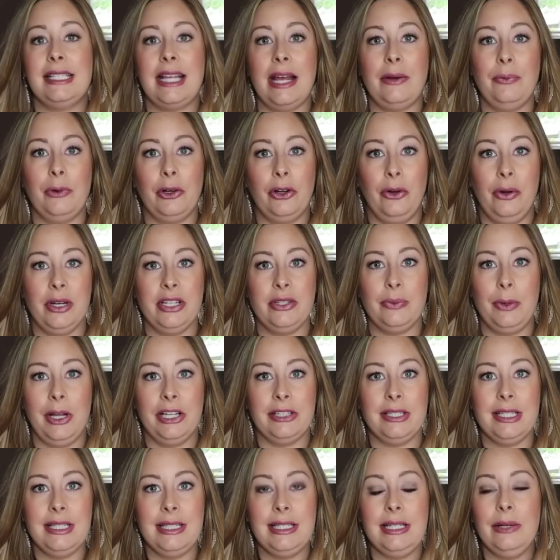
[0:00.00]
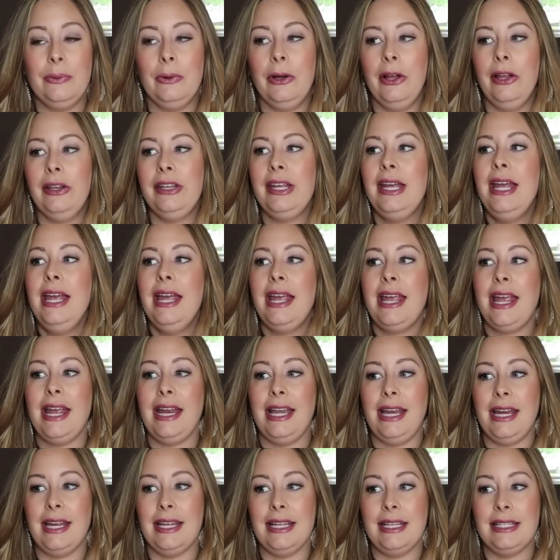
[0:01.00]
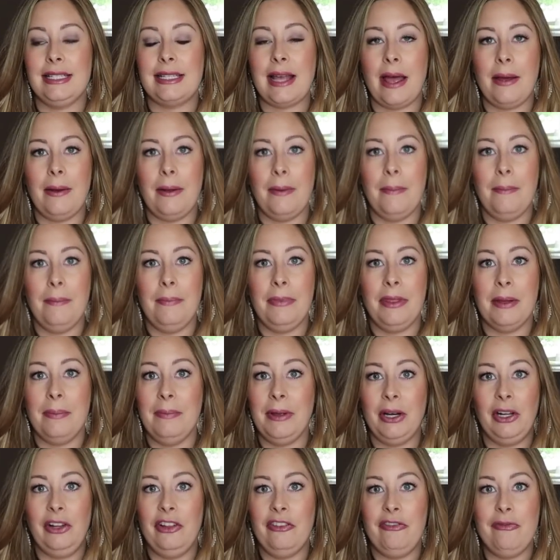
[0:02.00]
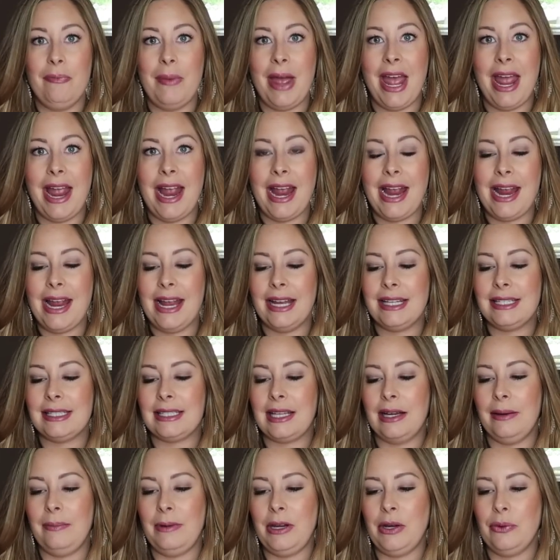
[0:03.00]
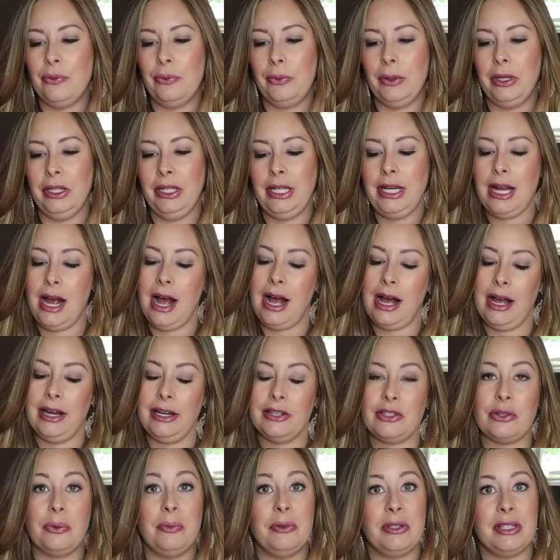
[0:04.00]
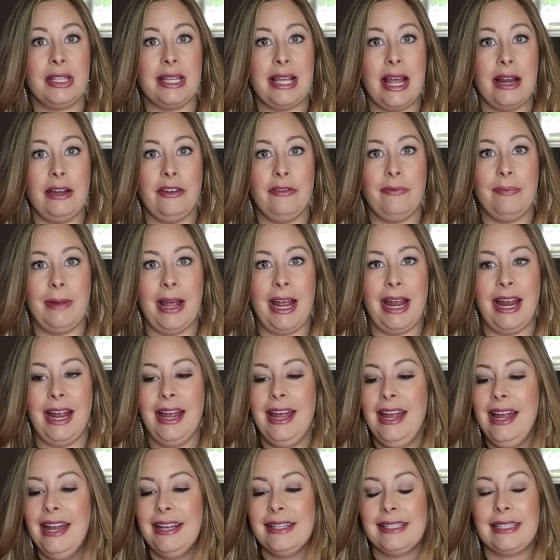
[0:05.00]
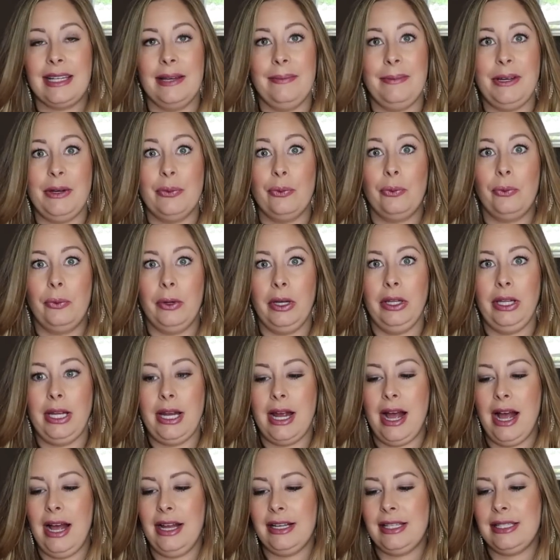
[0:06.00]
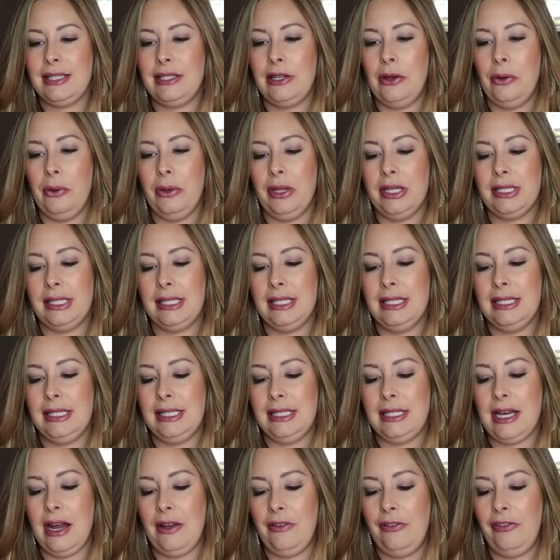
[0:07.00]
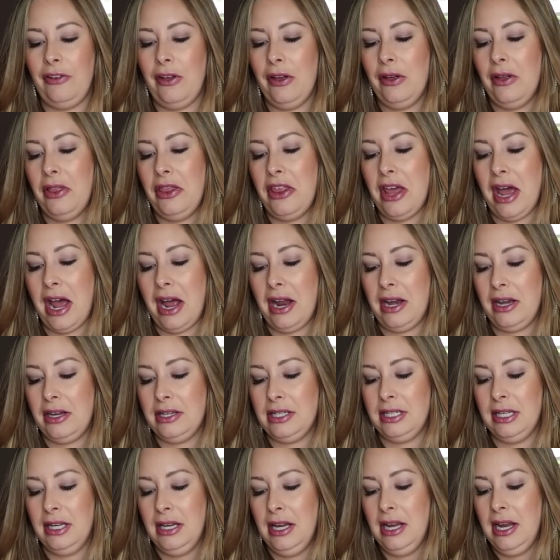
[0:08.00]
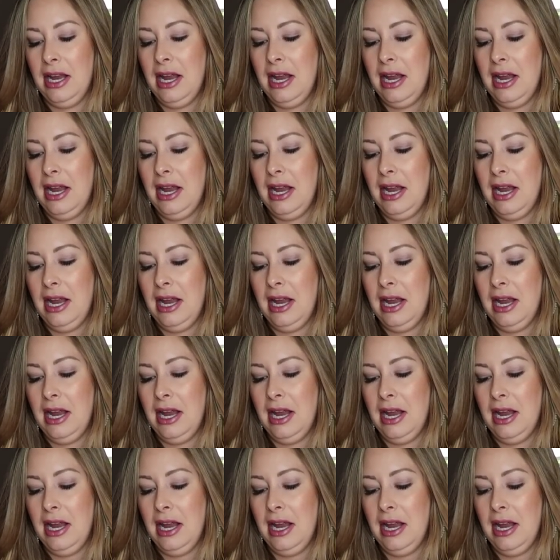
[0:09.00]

said, we're going to Walt Disney World. It is the middle of May. It's gonna be really hot. It's almost the end of May. It's gonna be really hot. So this is stuff that